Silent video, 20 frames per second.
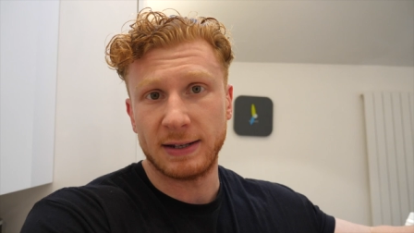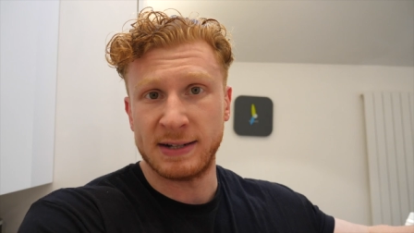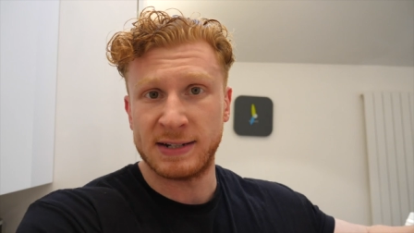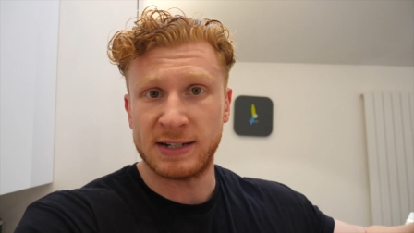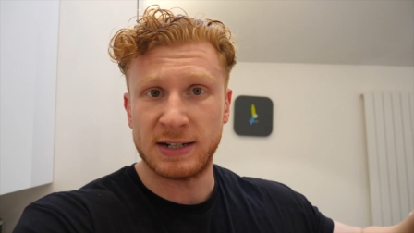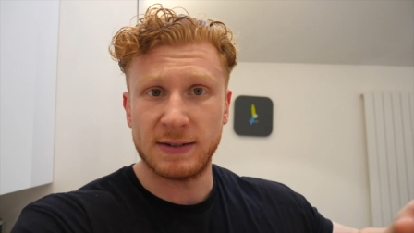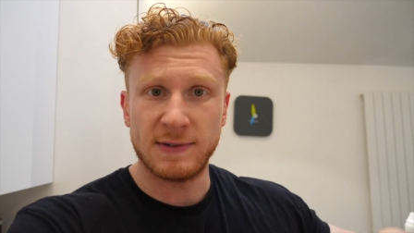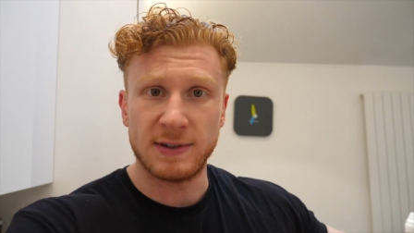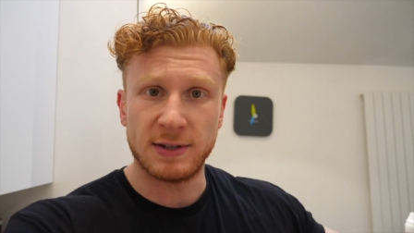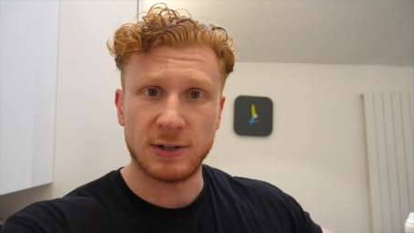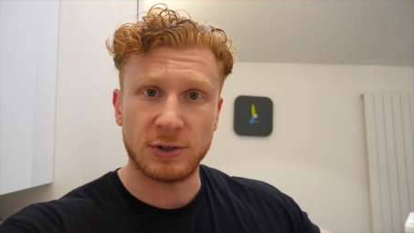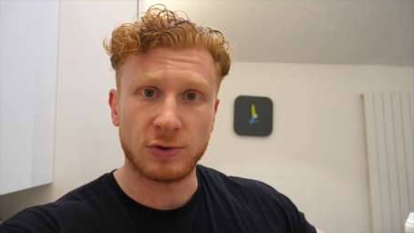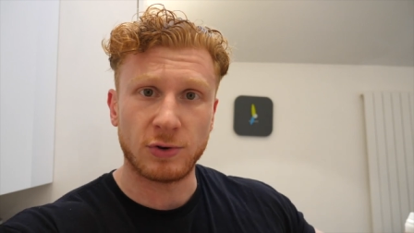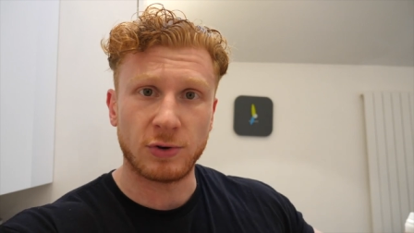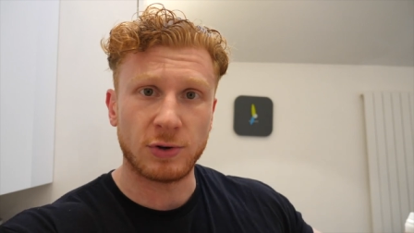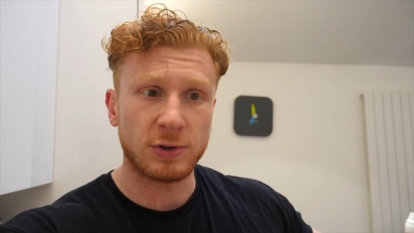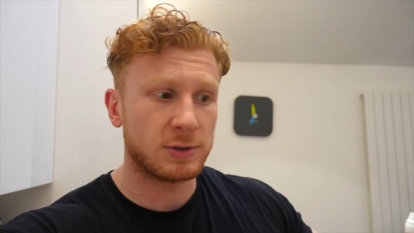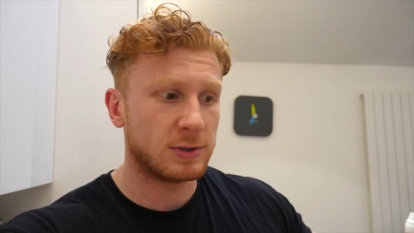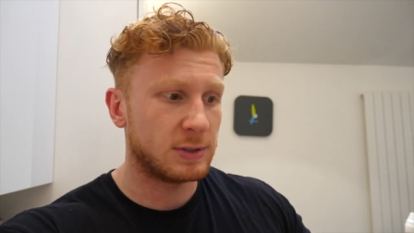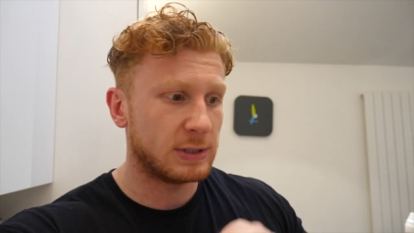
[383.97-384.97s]
instead of in the
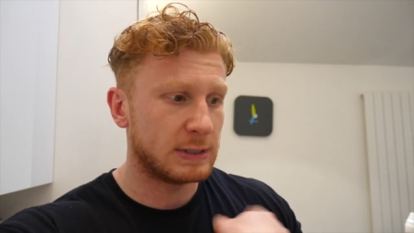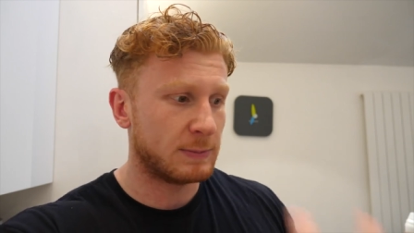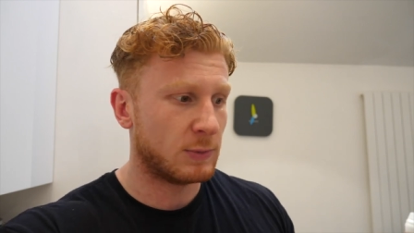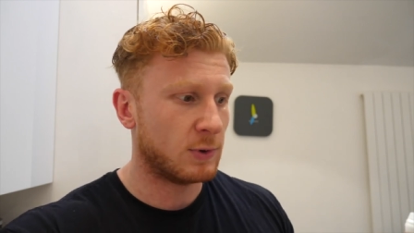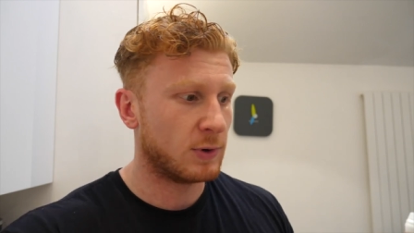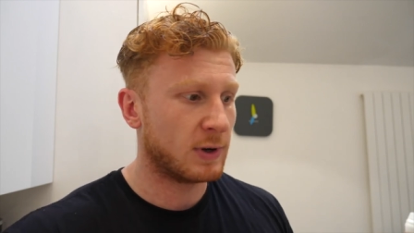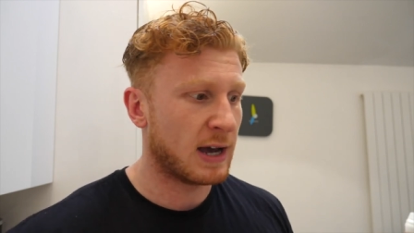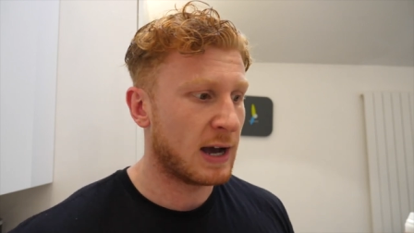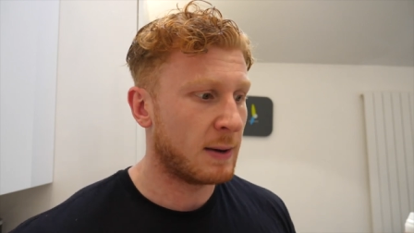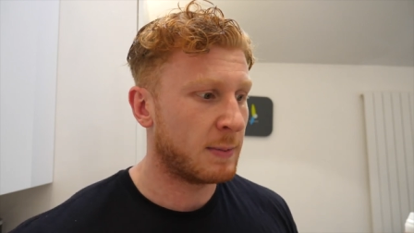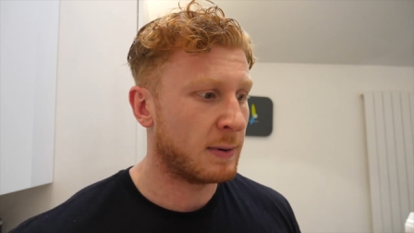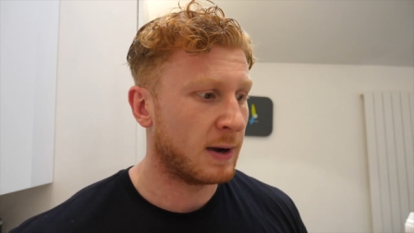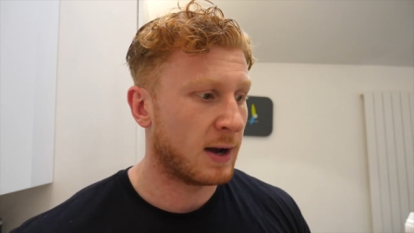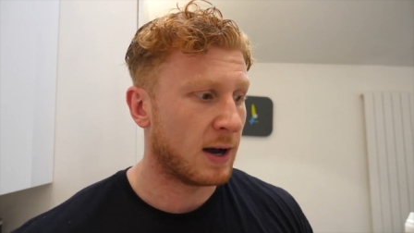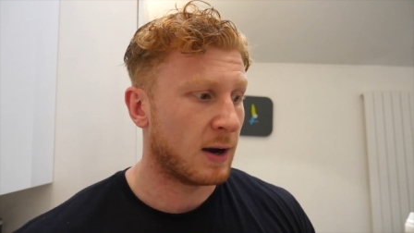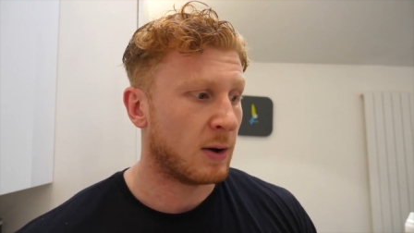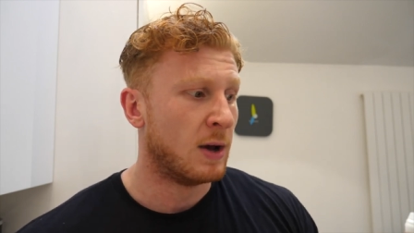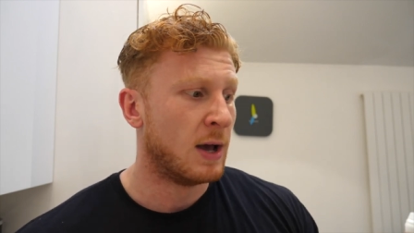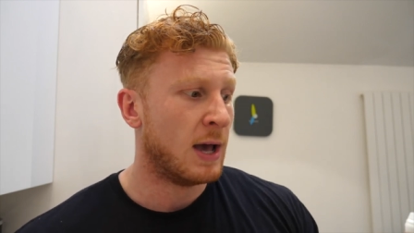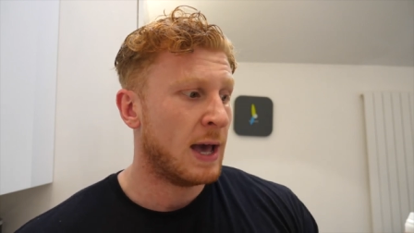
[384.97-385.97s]
drawers because it's more get up and
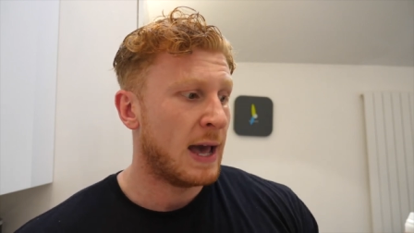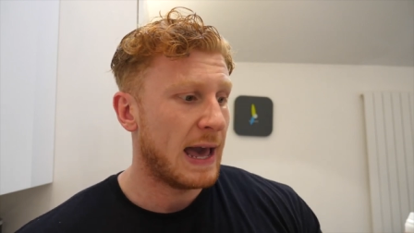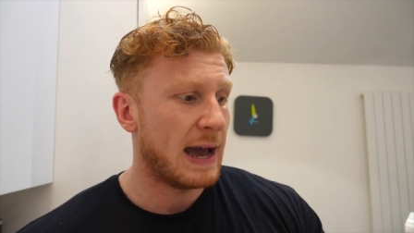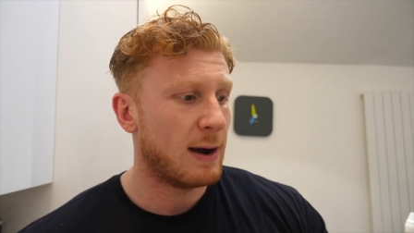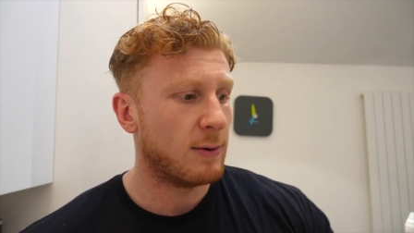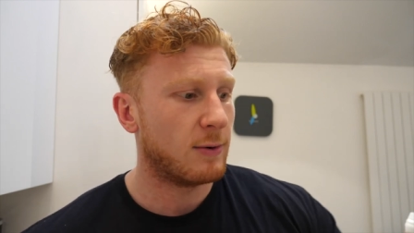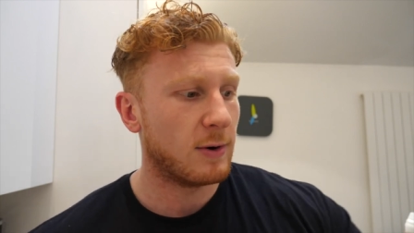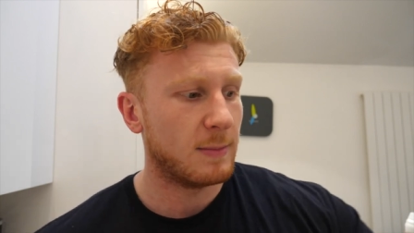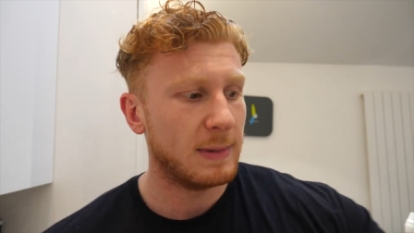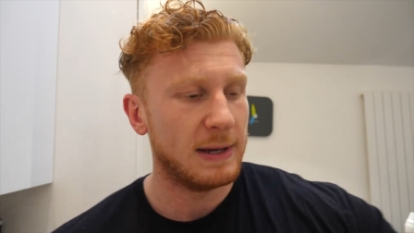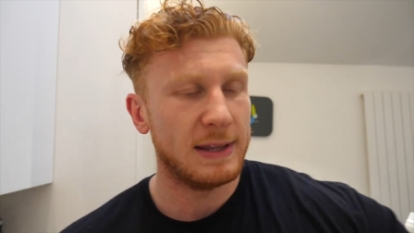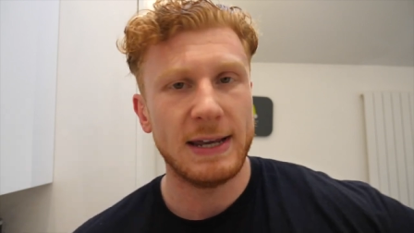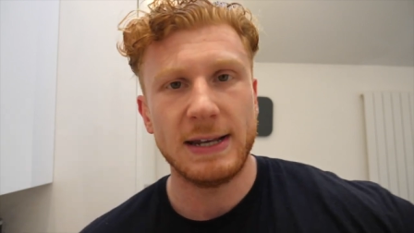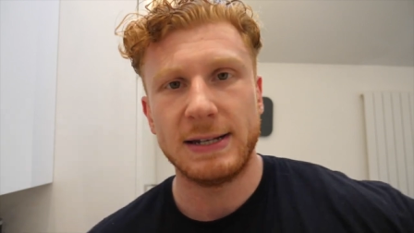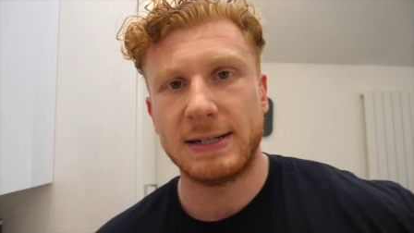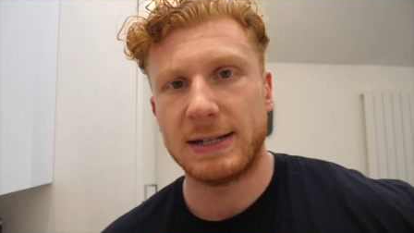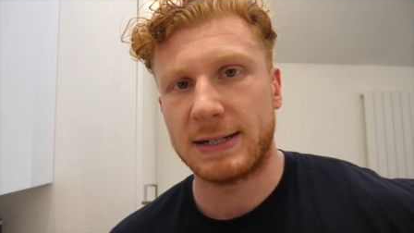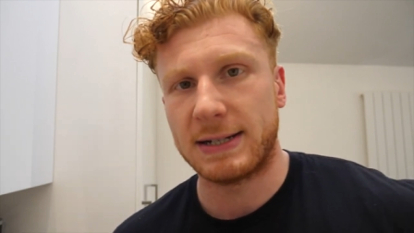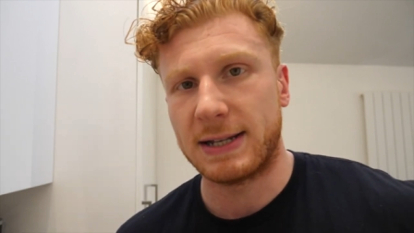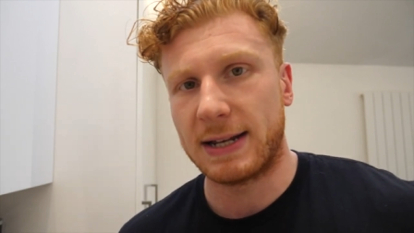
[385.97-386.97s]
go. Elle got me
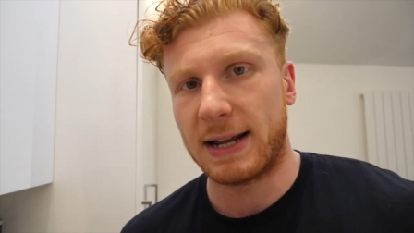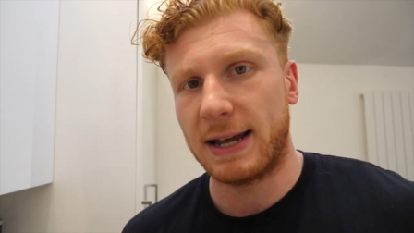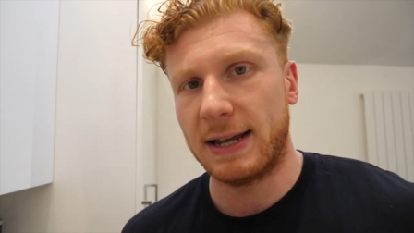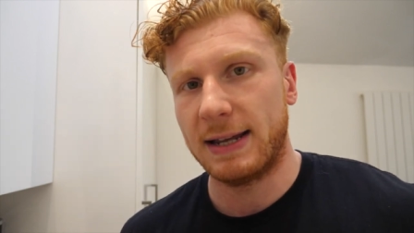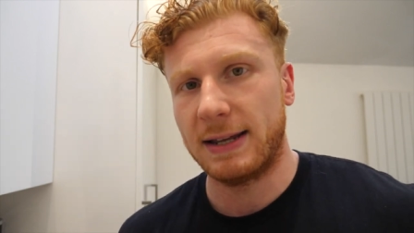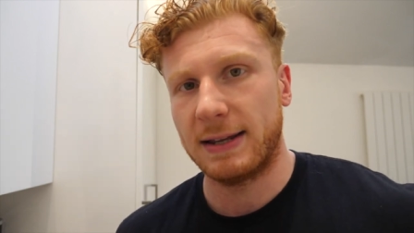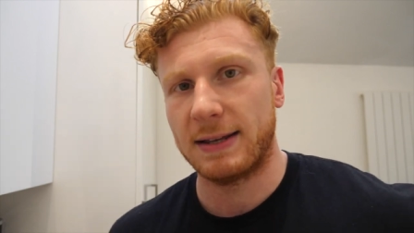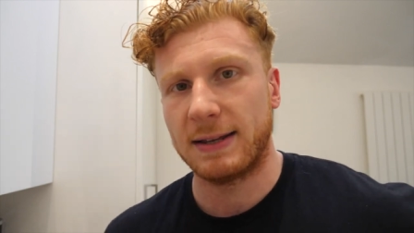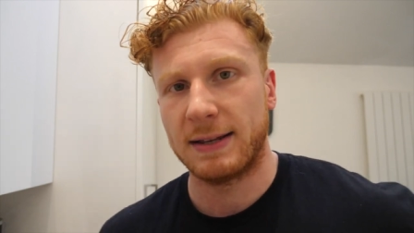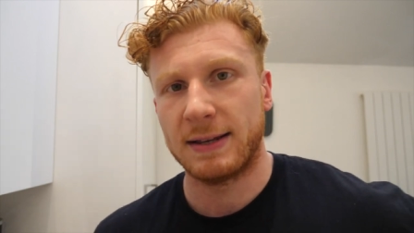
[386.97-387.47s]
these yesterday.